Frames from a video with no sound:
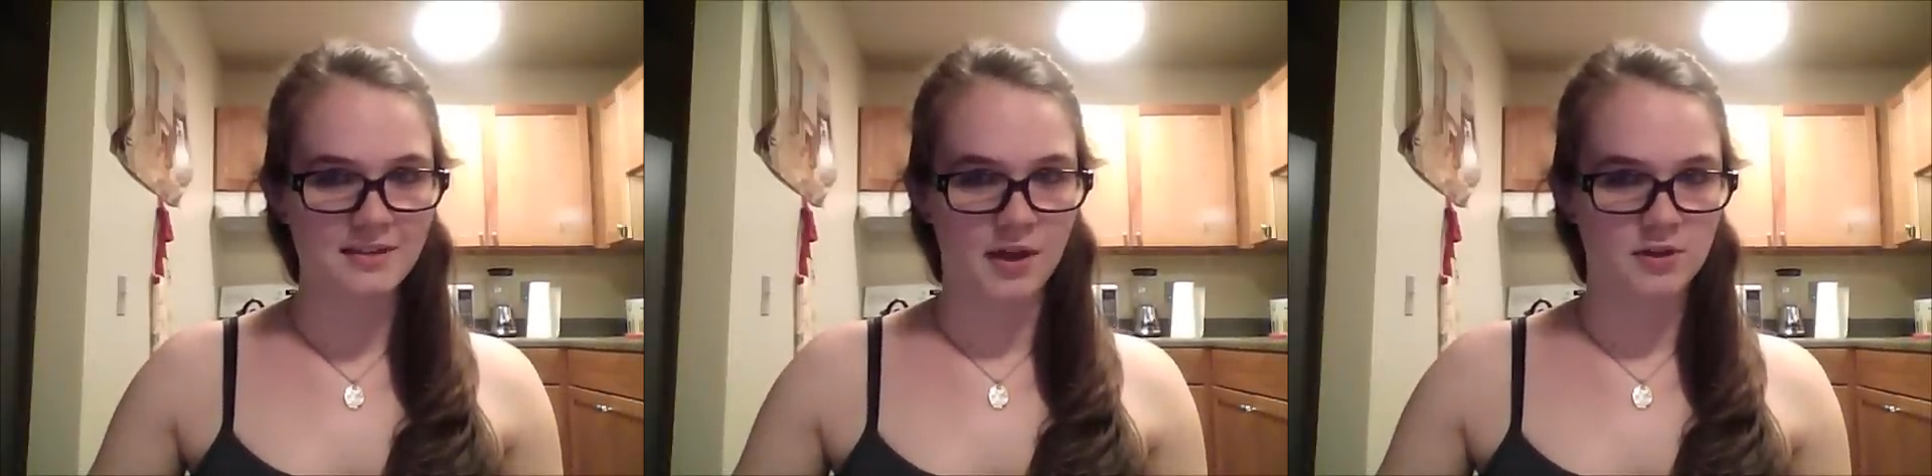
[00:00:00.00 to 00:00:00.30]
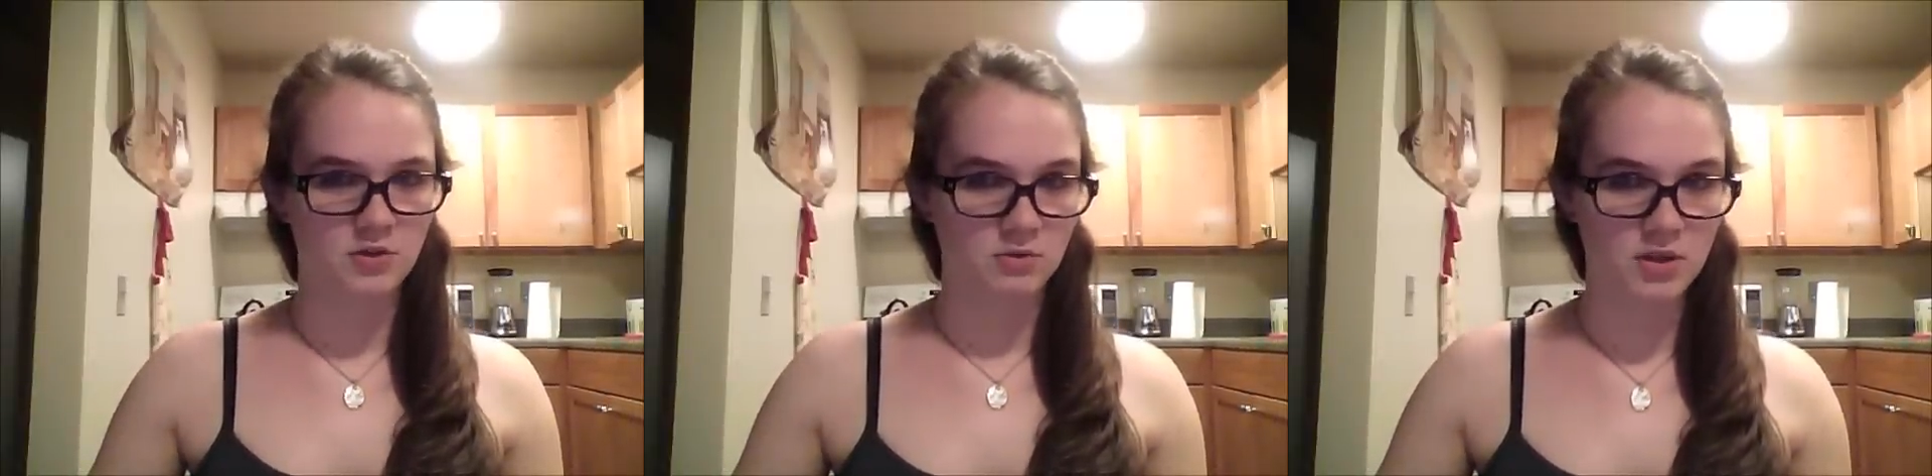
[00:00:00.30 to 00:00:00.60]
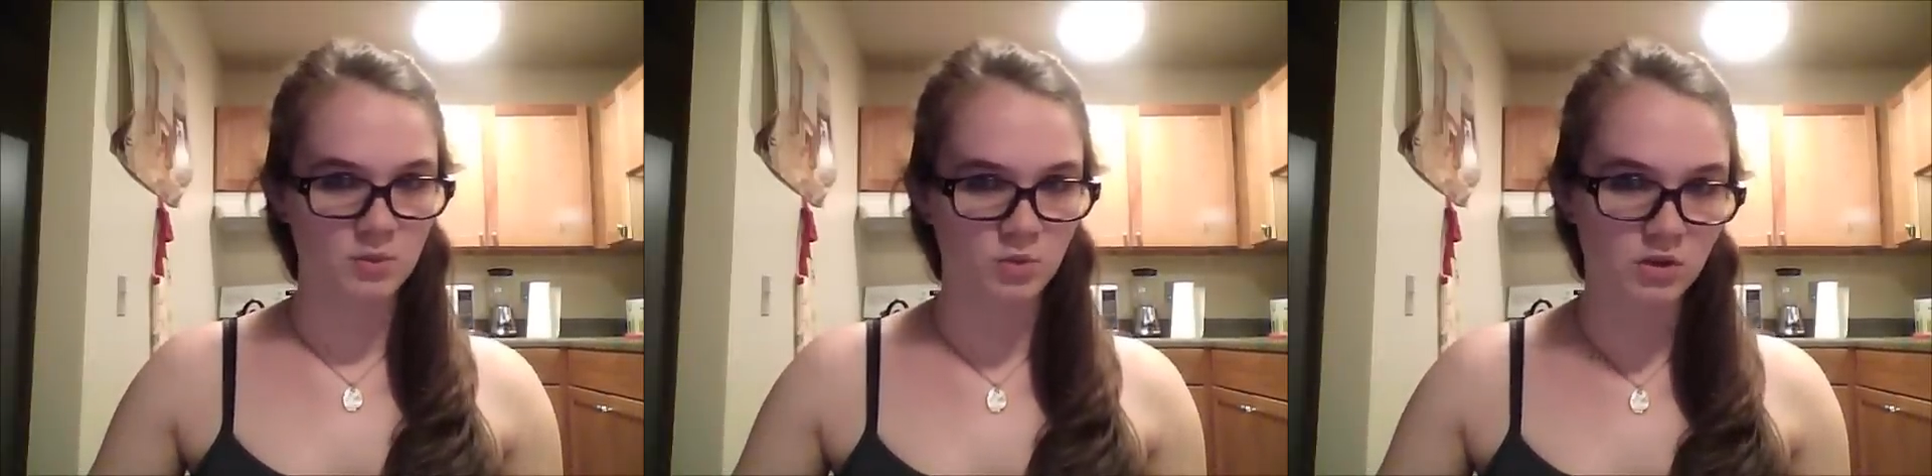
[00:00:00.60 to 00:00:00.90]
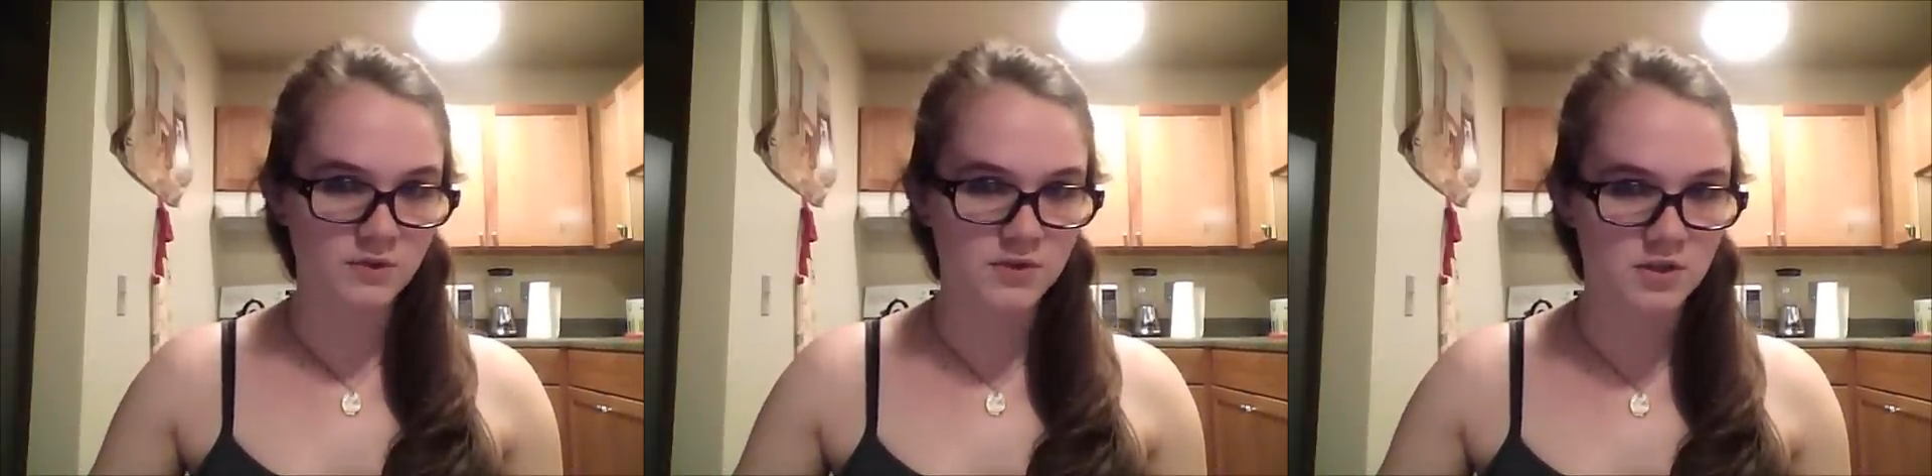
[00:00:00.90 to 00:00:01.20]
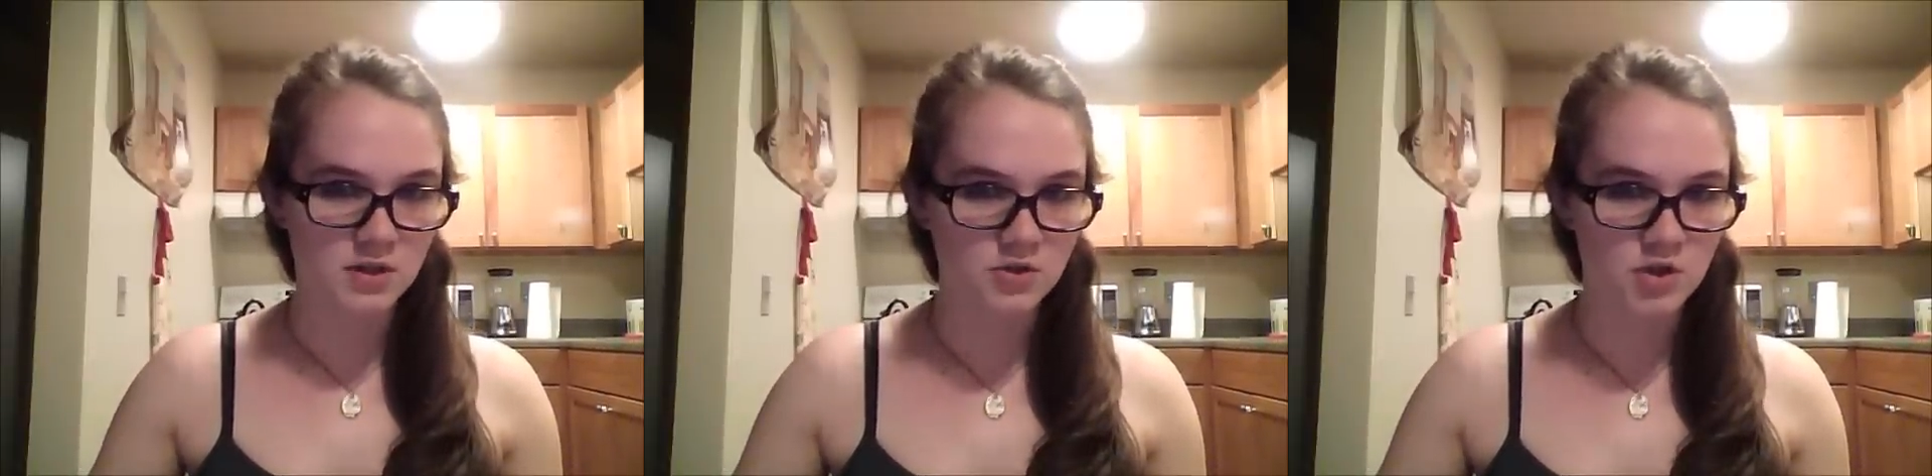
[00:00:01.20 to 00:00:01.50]
don't let wolves
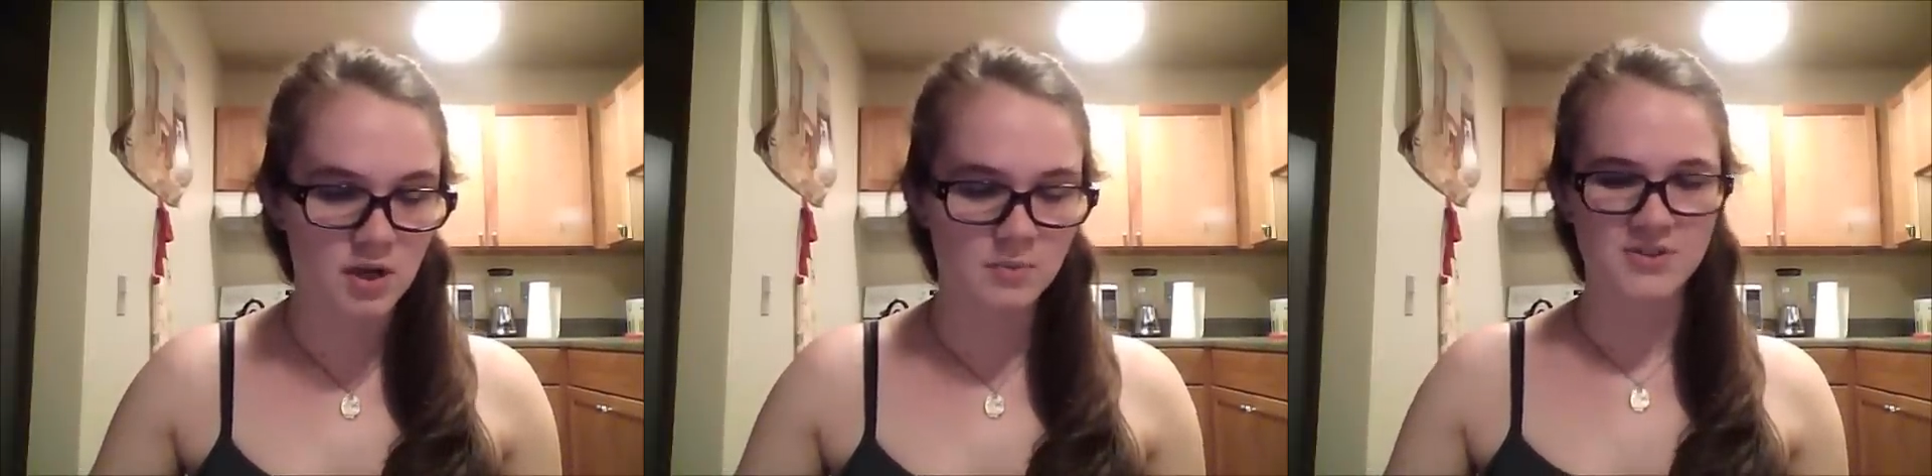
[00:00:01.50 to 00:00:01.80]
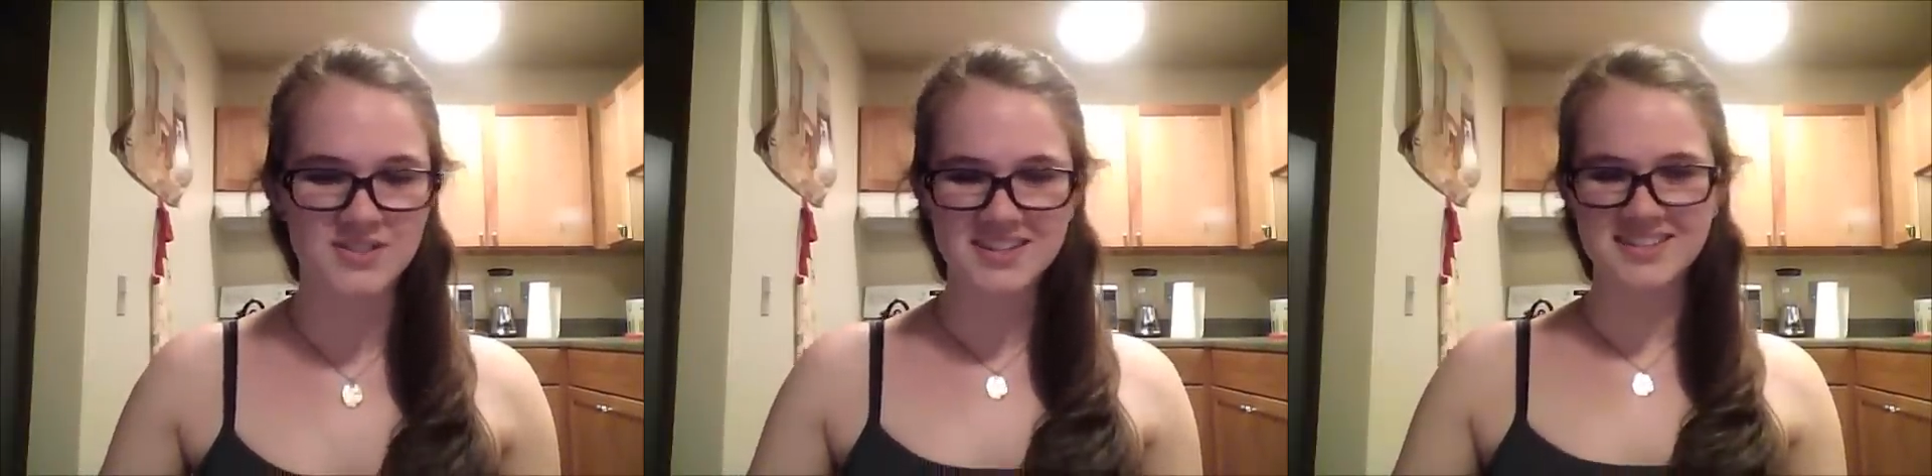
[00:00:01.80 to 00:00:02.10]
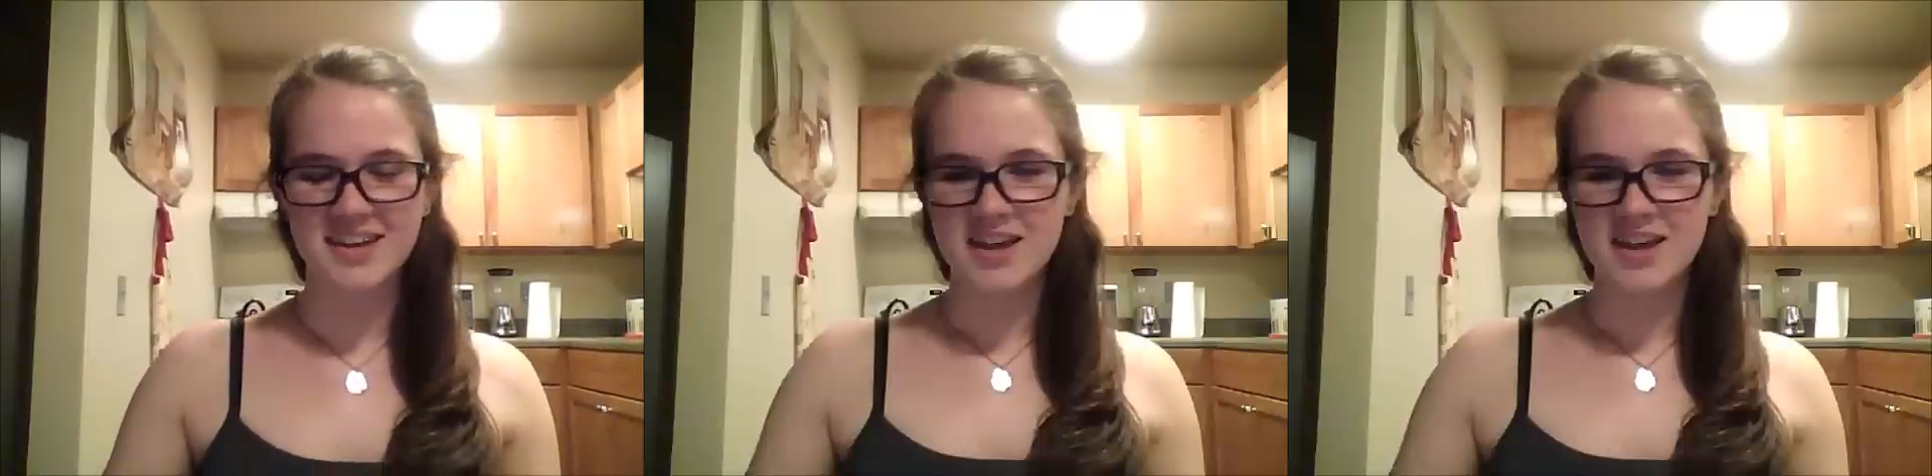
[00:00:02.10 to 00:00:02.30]
into your chambers is,